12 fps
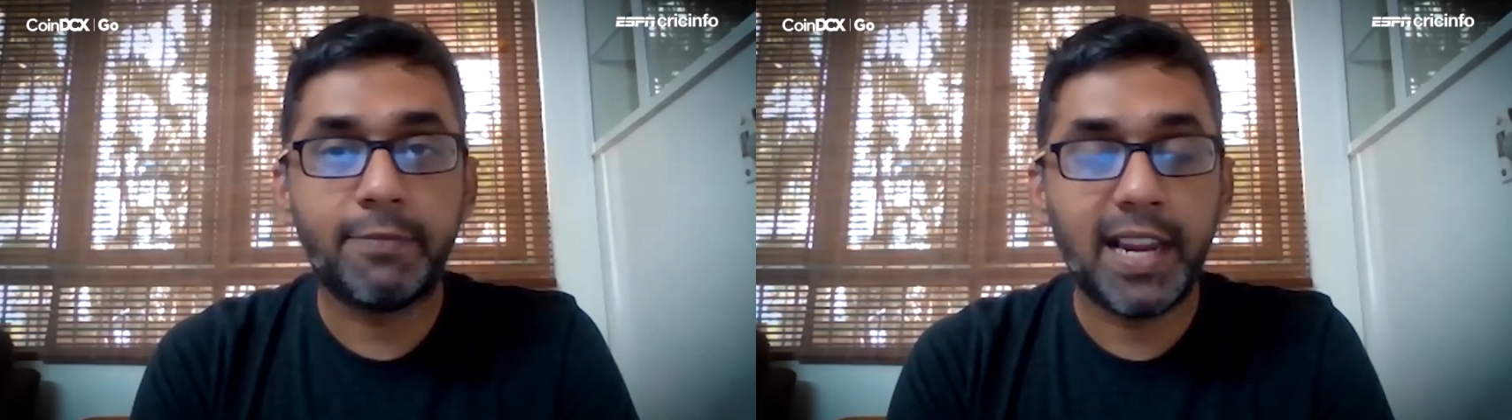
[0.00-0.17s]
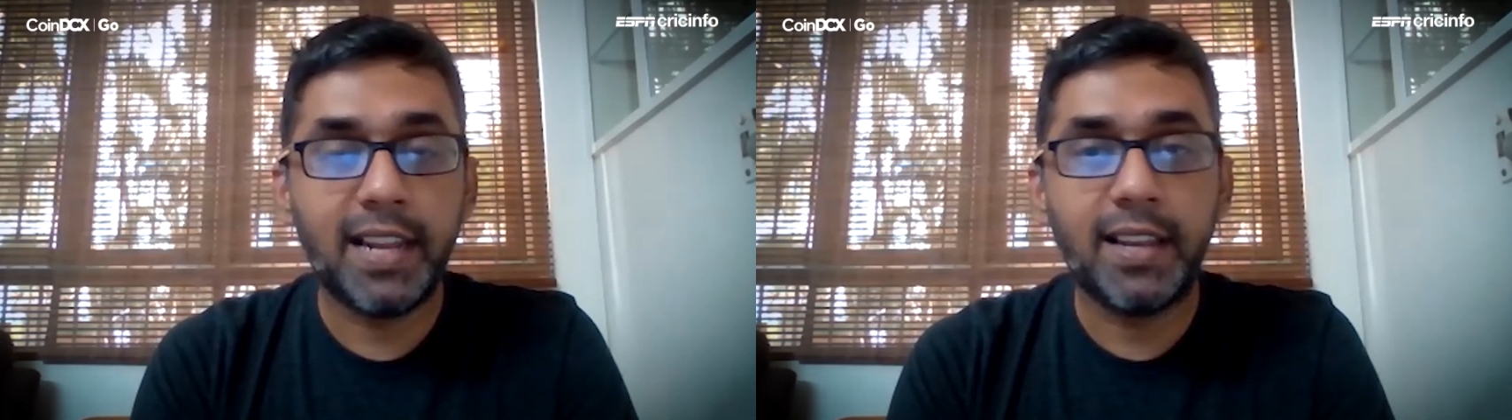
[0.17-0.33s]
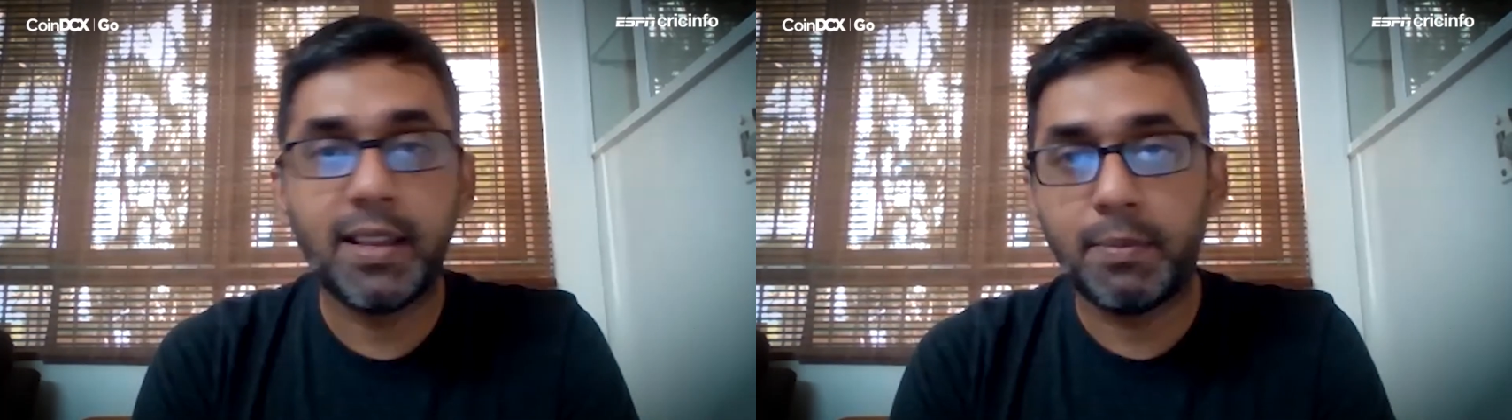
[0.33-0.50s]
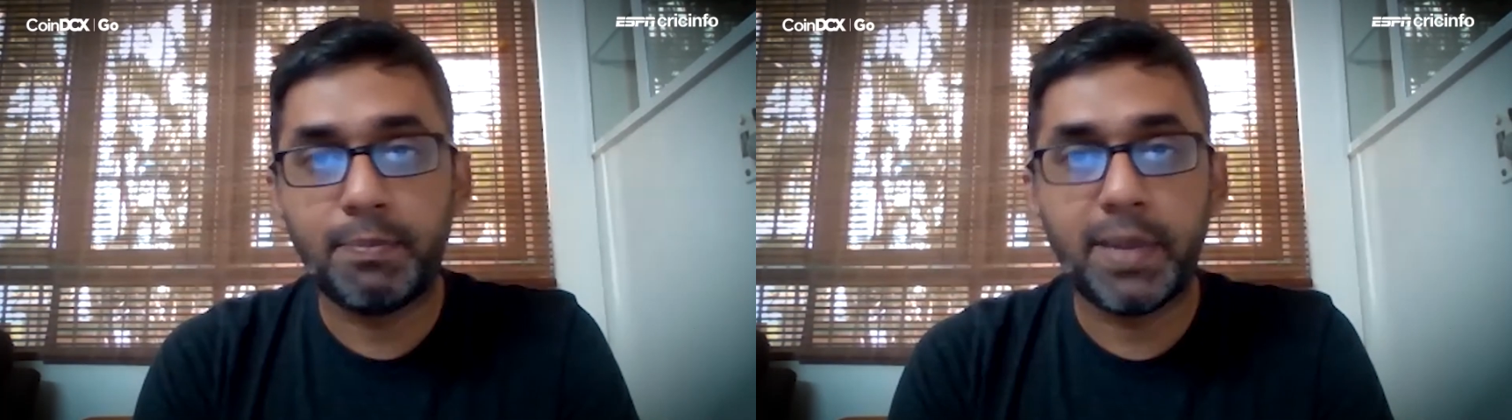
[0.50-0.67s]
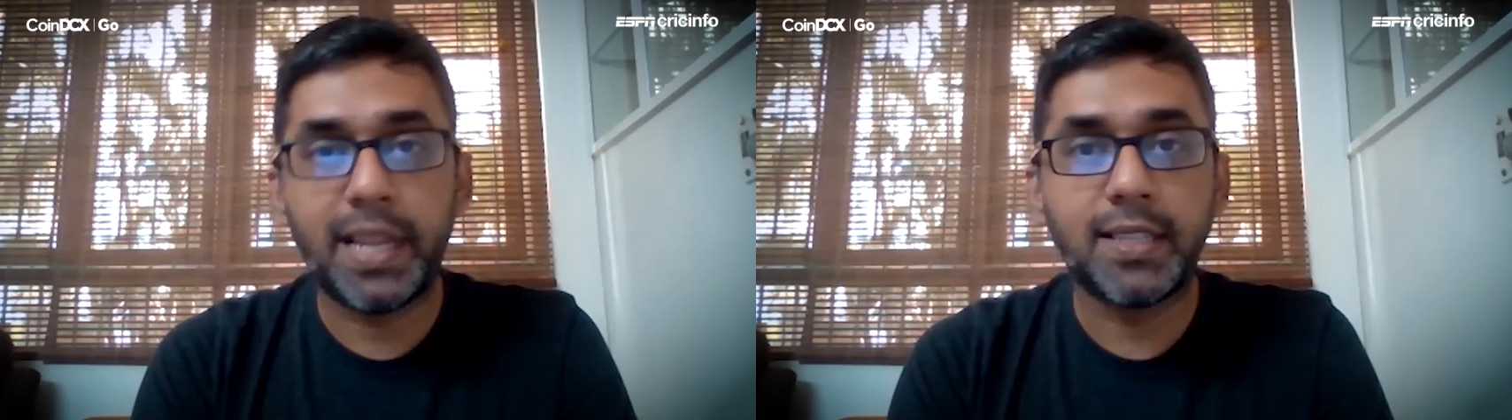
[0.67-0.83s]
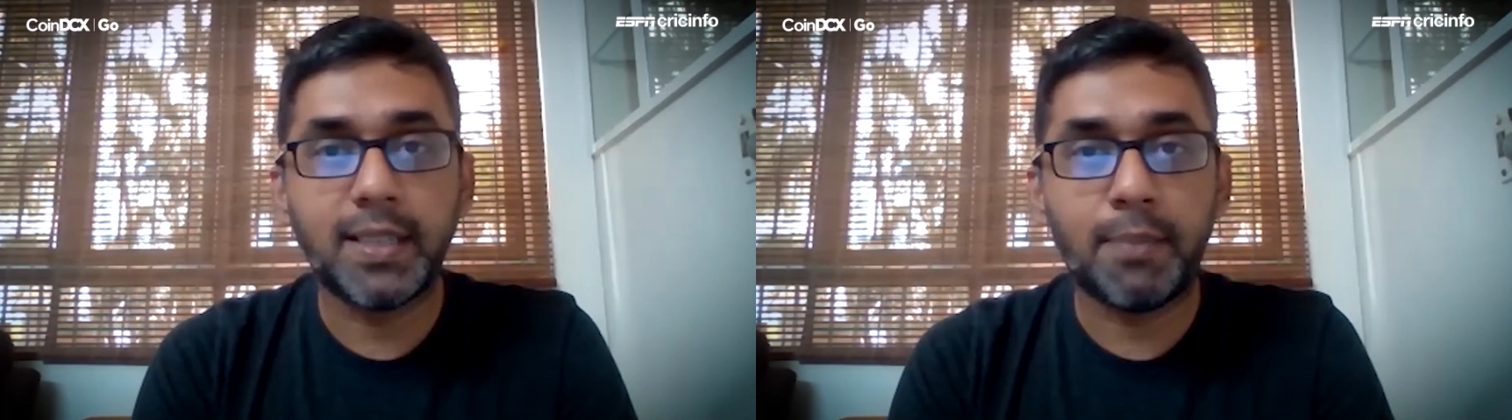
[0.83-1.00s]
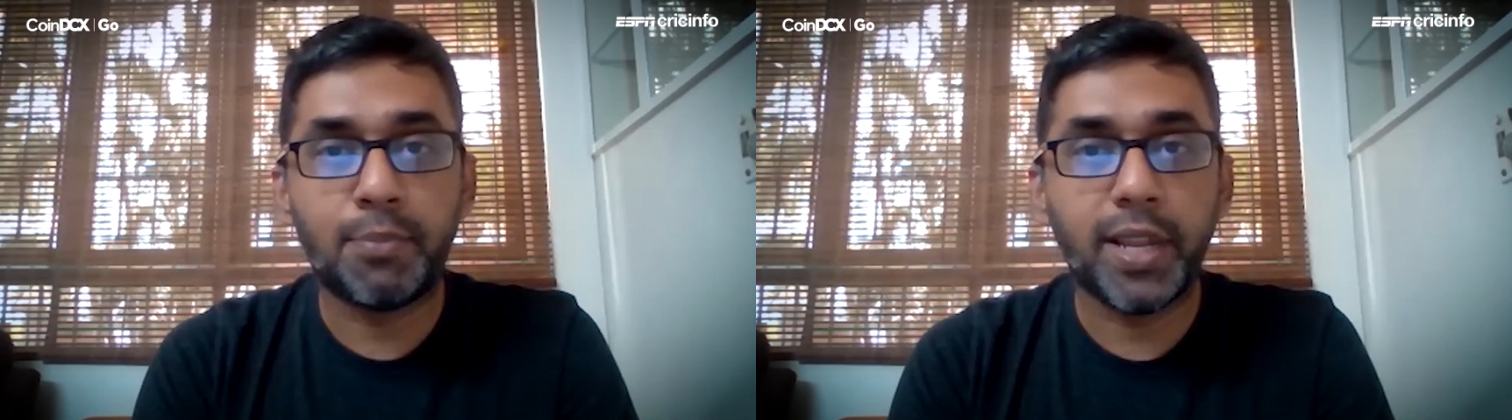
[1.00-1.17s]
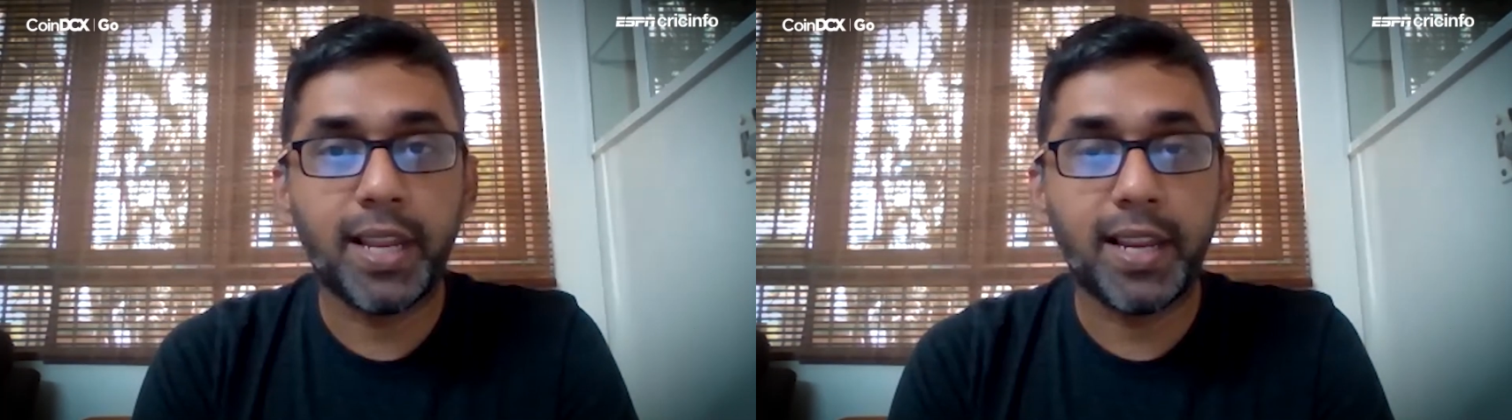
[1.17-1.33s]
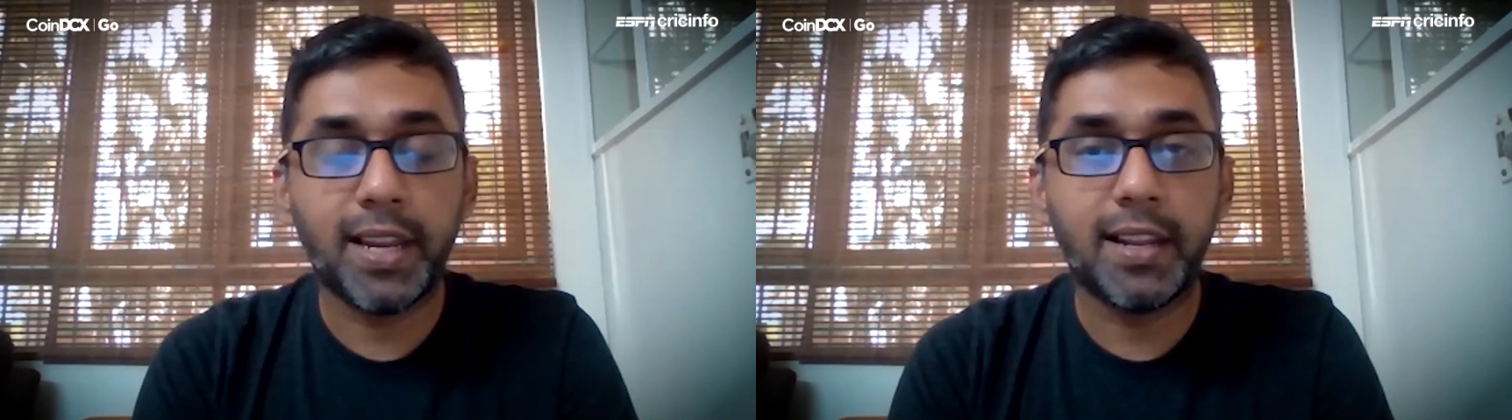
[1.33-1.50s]
while the players are
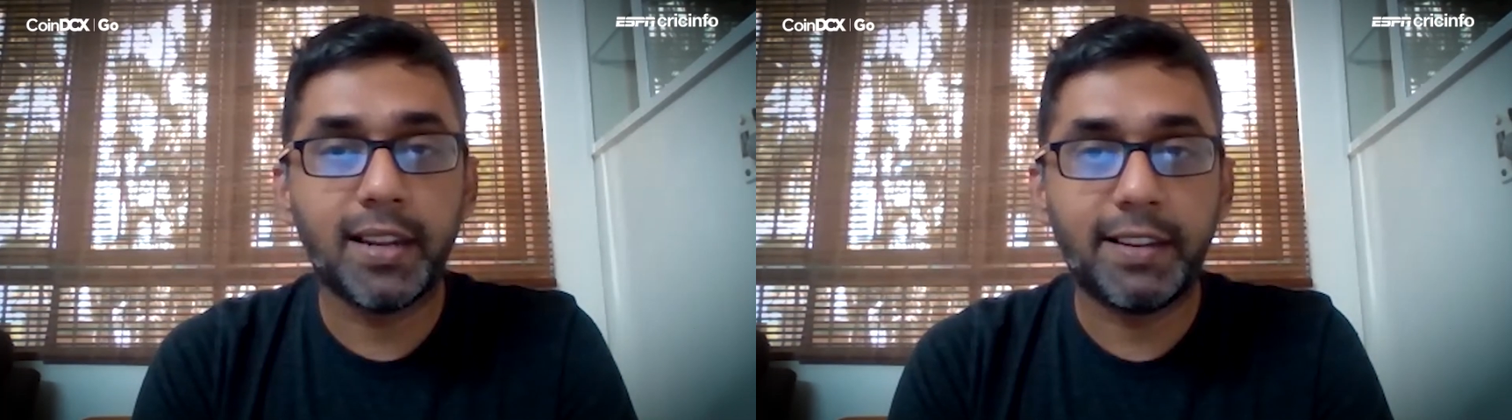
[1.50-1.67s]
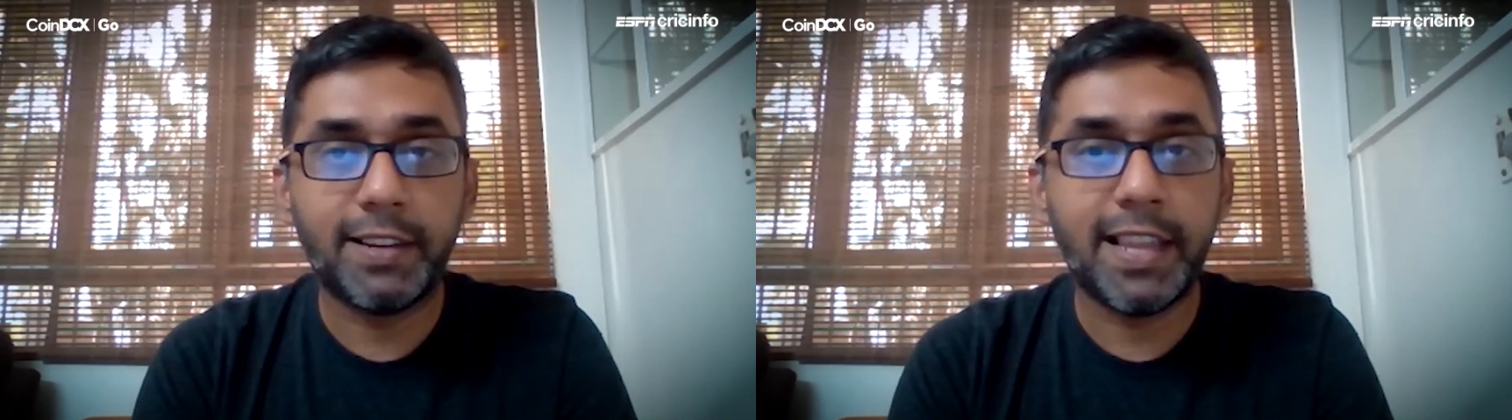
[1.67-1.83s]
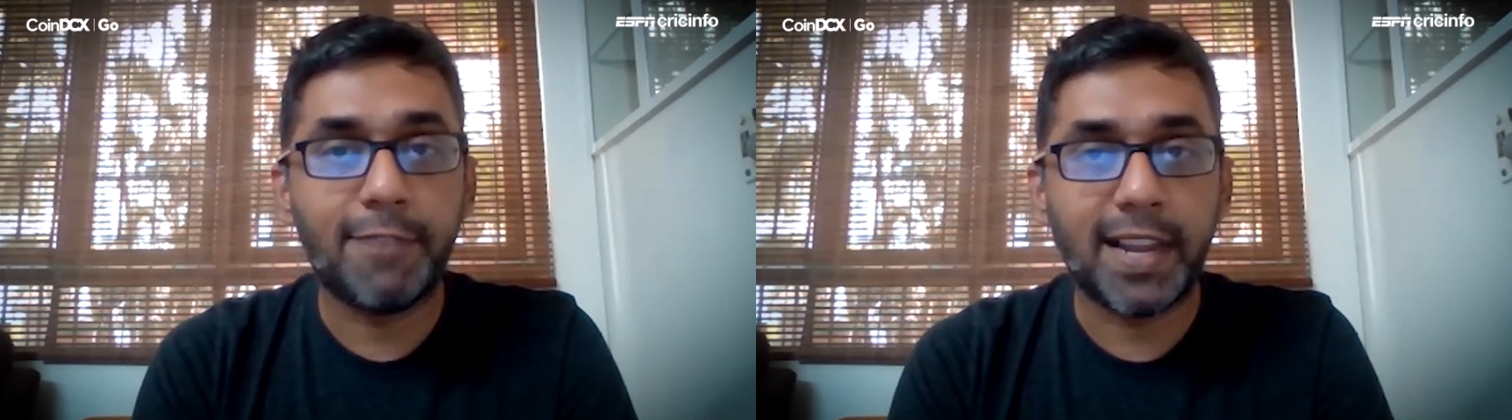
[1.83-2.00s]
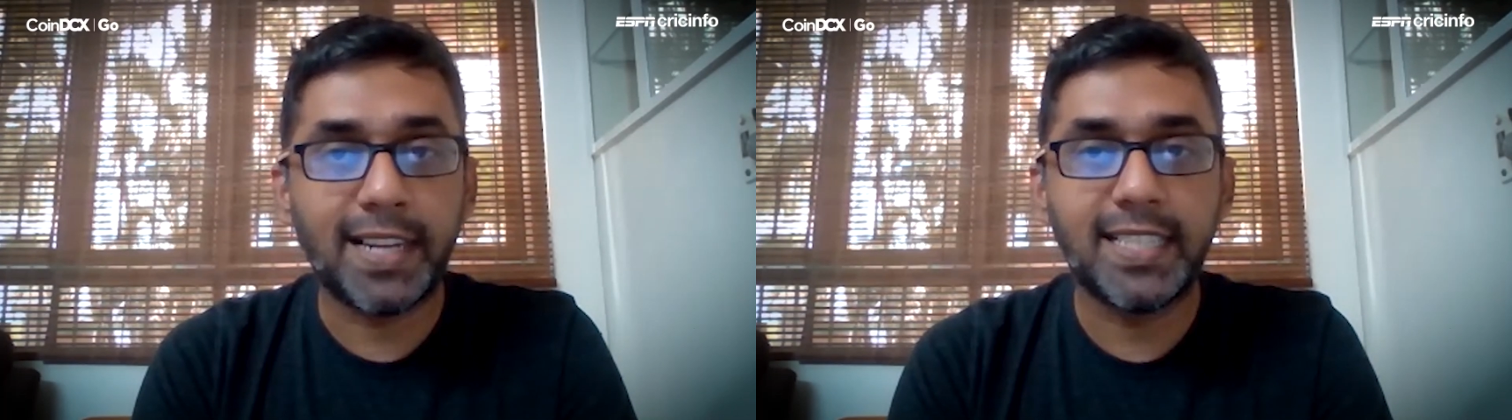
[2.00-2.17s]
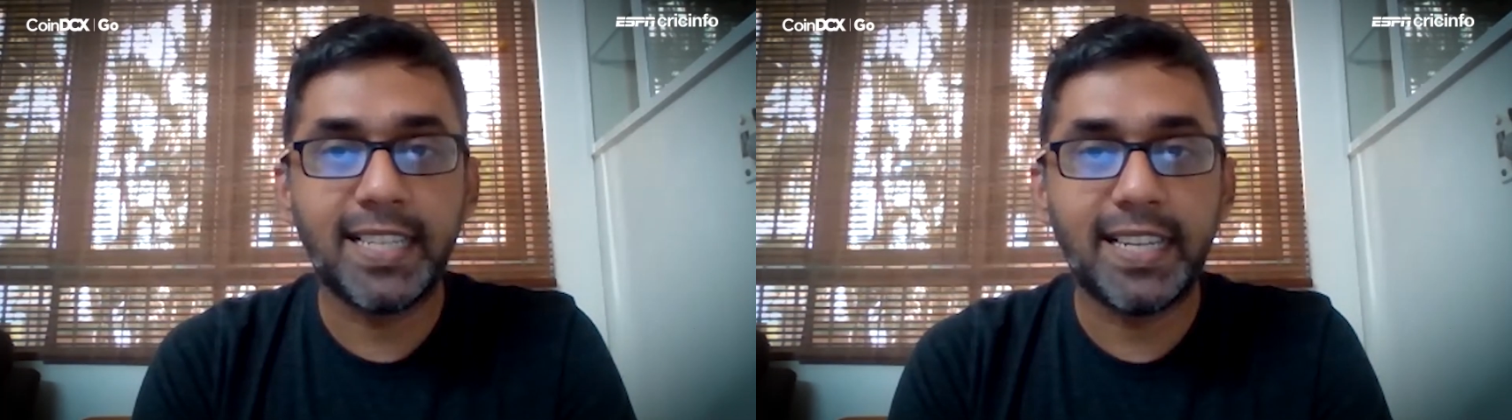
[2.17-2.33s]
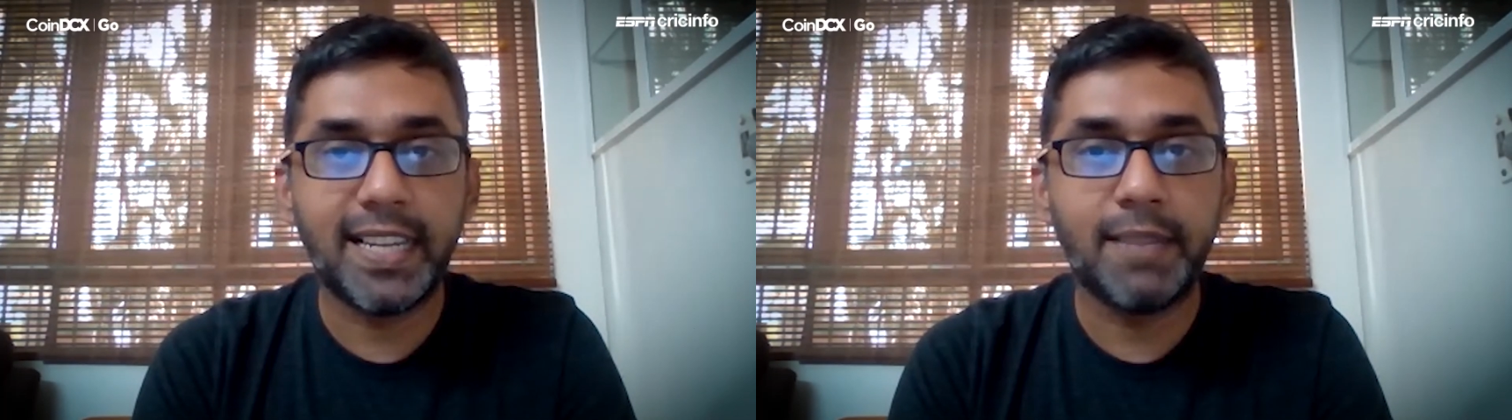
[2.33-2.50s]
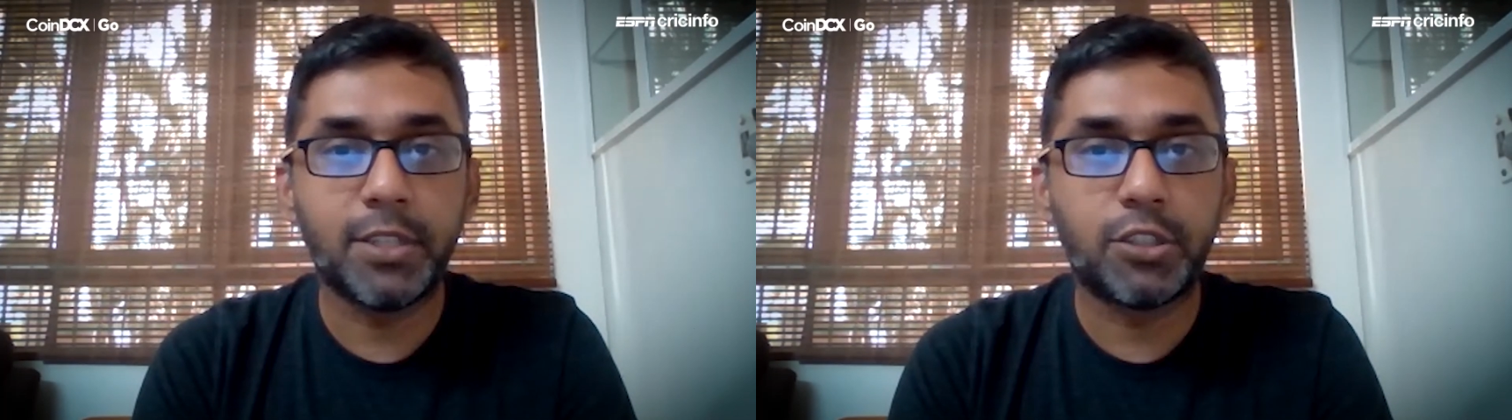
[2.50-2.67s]
putting in their fantasy team,